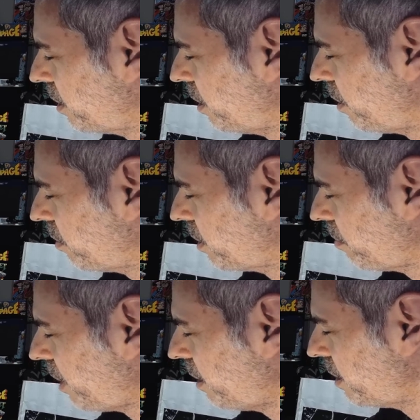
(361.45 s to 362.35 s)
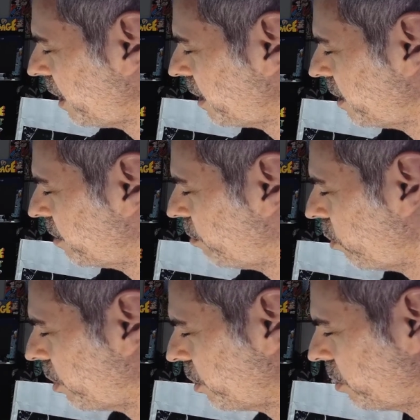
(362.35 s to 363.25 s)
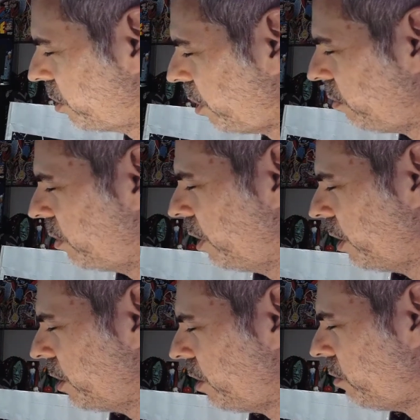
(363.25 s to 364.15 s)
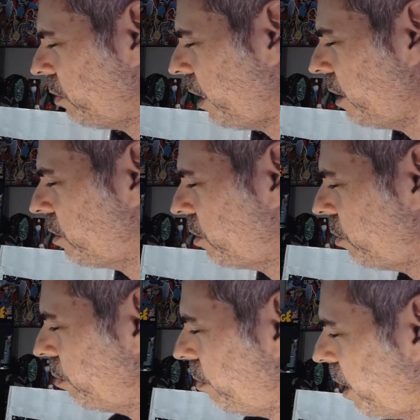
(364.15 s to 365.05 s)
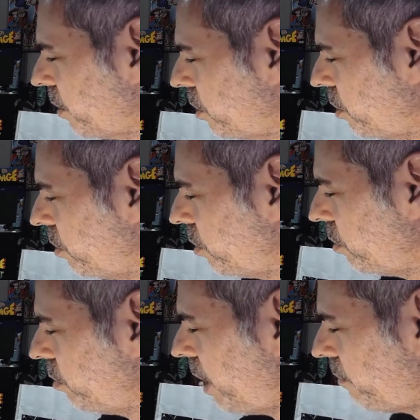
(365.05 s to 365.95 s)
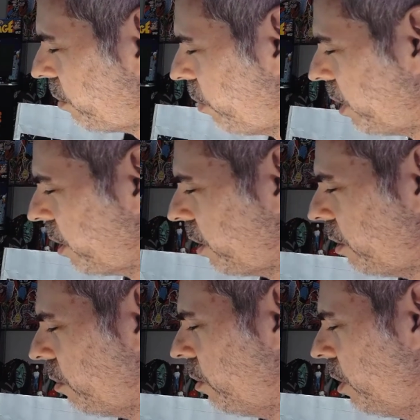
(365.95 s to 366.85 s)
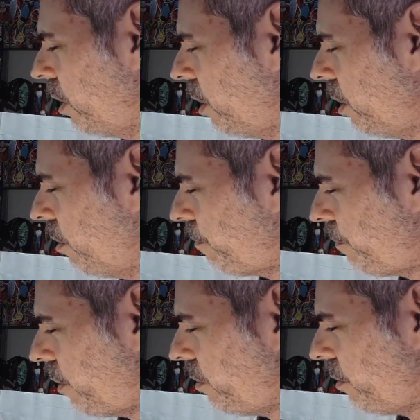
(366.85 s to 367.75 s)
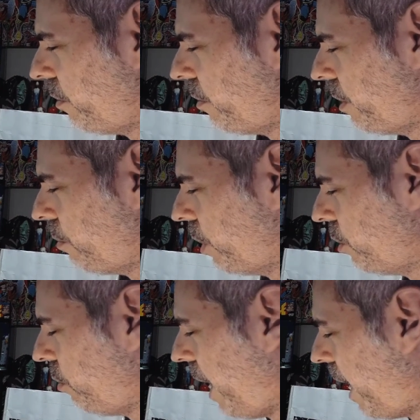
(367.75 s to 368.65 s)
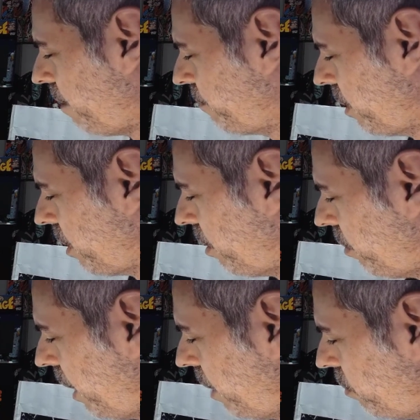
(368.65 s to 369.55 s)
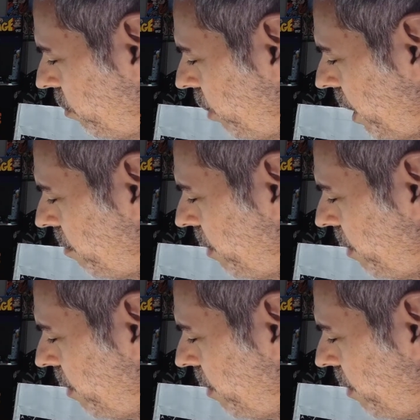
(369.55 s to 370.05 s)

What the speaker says: sometimes less is more. You don't need too much. You never want to go further than what you have to go. And what I mean